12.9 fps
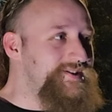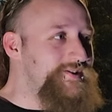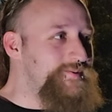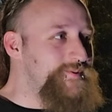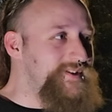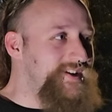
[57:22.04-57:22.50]

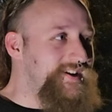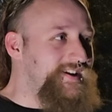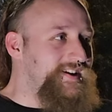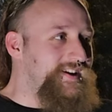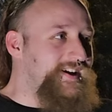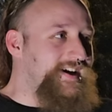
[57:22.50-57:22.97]
someone was in
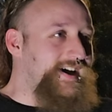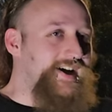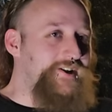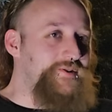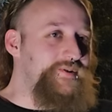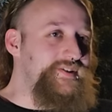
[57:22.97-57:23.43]
it.
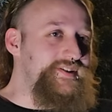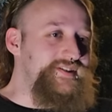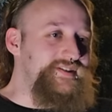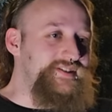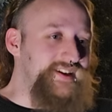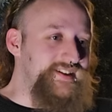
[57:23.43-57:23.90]
I always
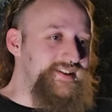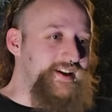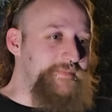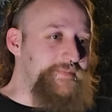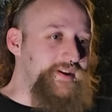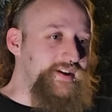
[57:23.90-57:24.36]
did
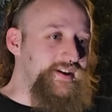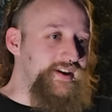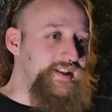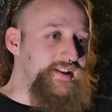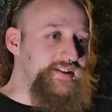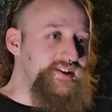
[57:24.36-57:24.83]
something,
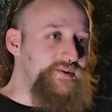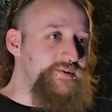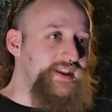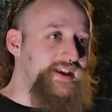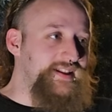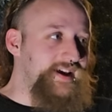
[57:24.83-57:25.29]
and then
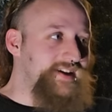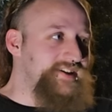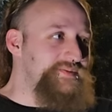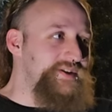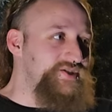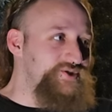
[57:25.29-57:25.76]
someone that liked me